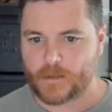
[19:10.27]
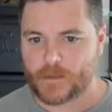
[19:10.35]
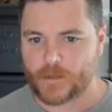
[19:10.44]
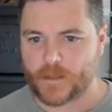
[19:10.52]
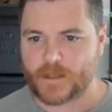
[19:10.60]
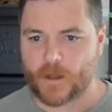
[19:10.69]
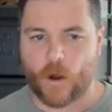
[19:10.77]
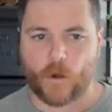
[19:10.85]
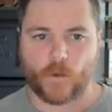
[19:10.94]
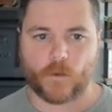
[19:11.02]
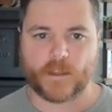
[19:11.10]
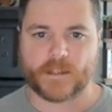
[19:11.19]
So that's
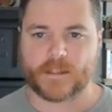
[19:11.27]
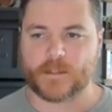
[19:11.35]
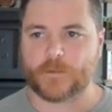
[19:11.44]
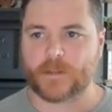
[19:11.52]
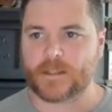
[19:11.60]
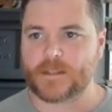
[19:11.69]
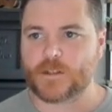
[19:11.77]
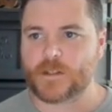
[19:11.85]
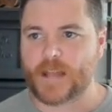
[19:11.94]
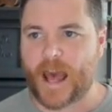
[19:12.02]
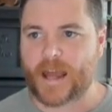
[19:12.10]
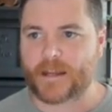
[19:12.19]
all this is doing, is
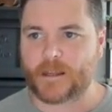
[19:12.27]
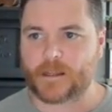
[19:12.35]
just adding a